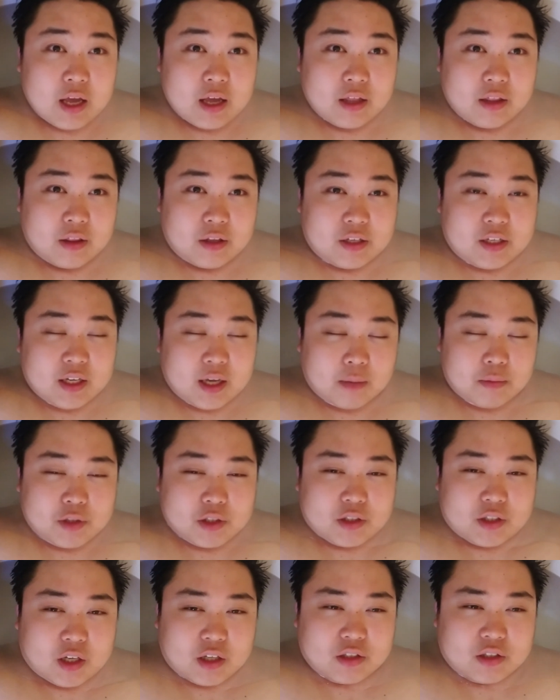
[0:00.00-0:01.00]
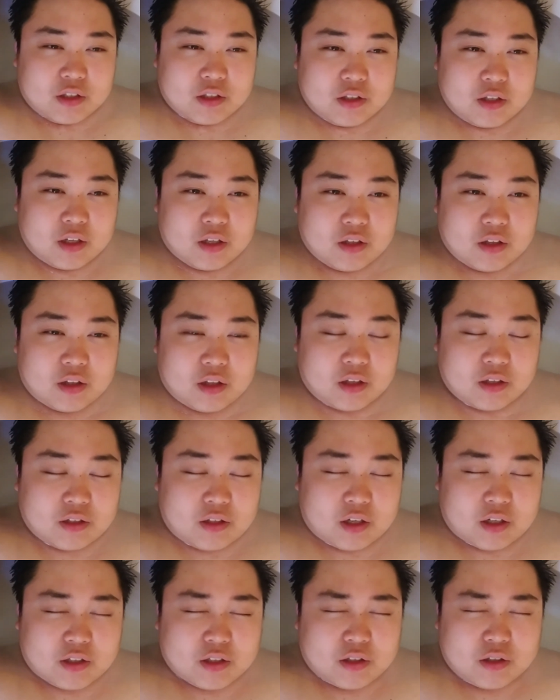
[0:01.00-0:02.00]
the DM just tells
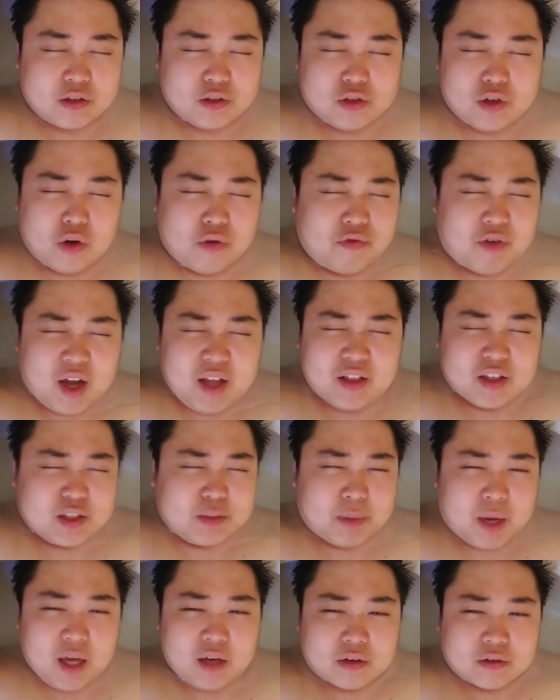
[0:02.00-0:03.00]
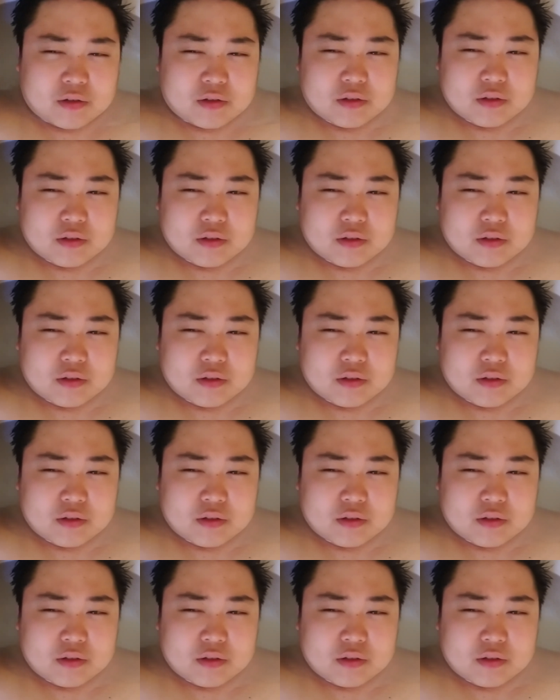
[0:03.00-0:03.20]
her, don't fight the spiders.